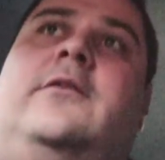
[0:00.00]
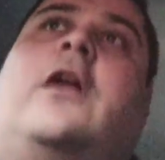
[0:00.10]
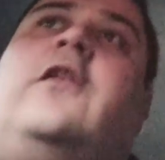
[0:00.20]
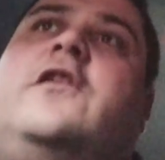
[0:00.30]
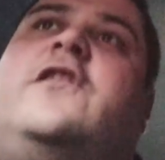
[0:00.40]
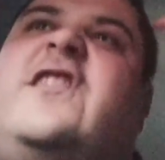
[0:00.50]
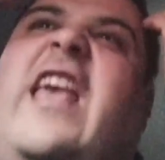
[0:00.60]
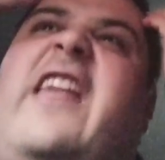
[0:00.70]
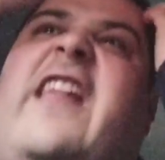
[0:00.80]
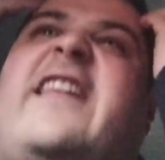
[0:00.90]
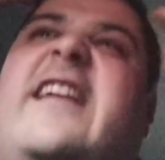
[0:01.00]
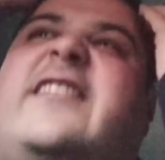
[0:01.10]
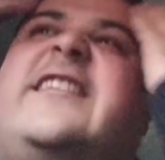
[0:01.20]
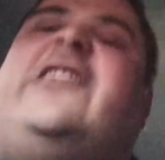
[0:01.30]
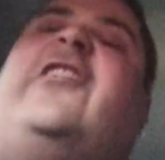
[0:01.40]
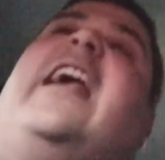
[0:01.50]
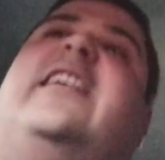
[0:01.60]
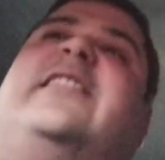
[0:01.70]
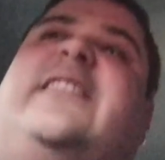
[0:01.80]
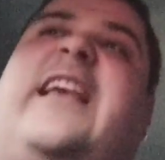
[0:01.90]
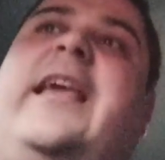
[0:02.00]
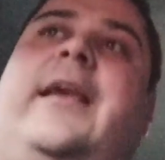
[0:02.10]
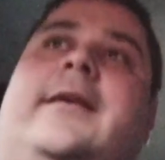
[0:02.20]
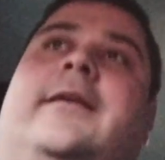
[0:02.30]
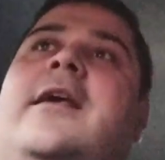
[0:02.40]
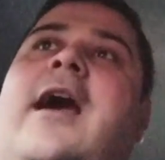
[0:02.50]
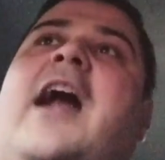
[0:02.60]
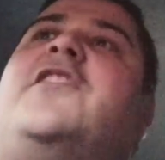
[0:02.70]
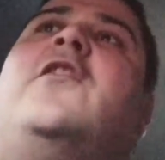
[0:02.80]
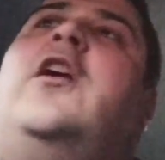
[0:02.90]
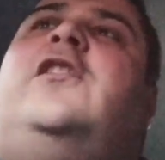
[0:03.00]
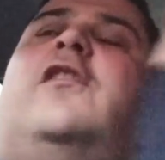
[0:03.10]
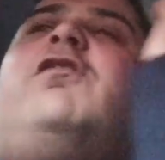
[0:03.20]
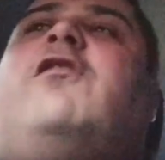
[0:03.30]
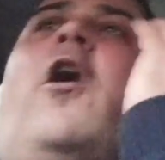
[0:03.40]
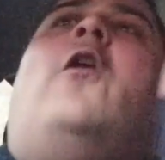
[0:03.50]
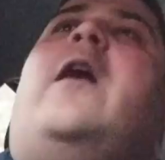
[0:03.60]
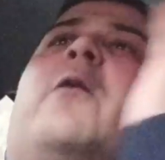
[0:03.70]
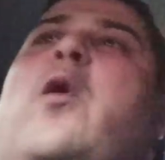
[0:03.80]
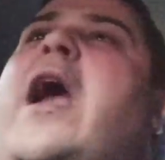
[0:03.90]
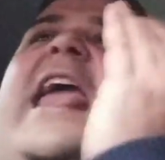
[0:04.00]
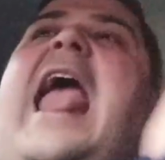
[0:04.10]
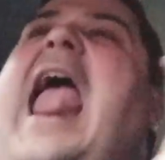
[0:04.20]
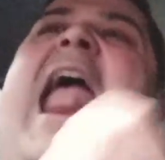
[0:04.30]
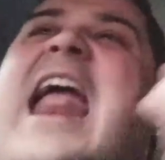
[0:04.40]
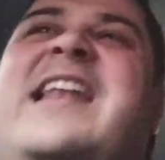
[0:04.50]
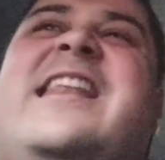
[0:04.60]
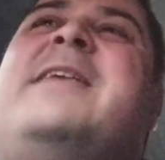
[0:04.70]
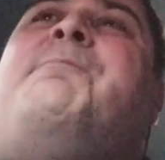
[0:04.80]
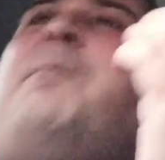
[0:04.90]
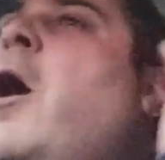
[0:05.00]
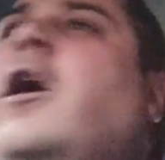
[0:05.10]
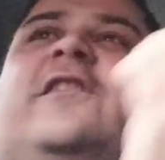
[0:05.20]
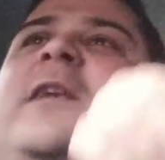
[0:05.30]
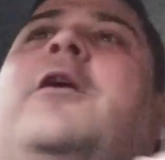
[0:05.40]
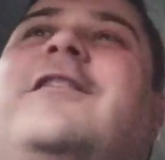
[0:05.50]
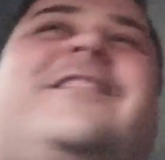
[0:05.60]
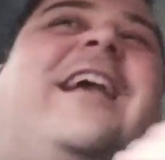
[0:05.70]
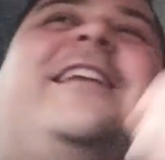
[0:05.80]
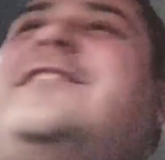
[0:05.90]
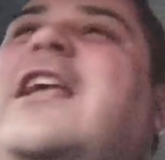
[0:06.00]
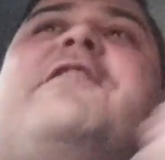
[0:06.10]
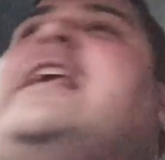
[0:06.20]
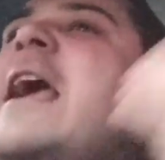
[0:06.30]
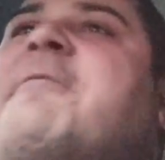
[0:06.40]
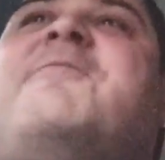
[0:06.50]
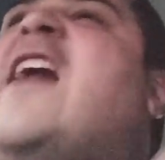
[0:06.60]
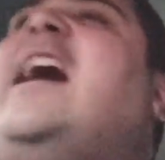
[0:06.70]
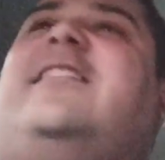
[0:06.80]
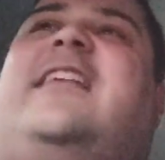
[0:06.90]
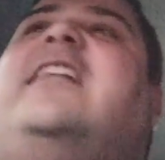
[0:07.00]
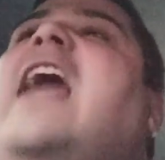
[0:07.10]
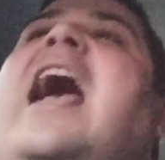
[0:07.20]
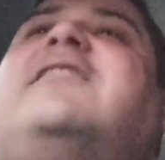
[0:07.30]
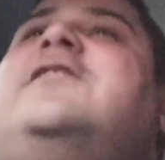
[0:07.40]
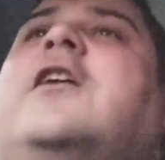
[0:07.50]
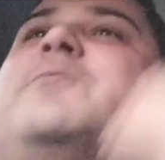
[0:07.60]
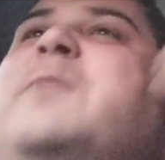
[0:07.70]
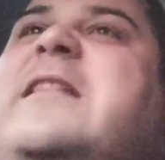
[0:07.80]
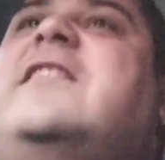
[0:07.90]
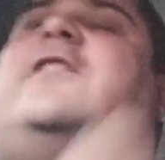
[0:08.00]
Don't you see that is crazy? Are you going to throw away any possible scientific advance that has not been